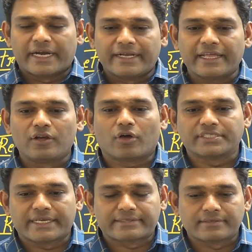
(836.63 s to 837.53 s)

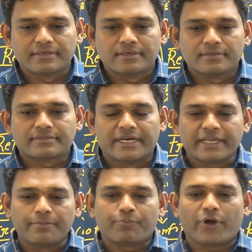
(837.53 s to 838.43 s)
logics,
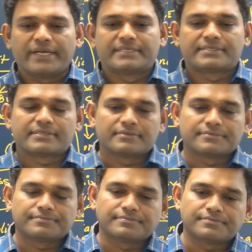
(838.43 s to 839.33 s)
certain points,
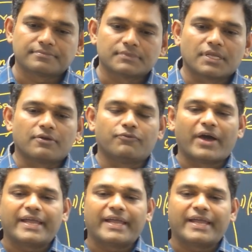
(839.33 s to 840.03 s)
why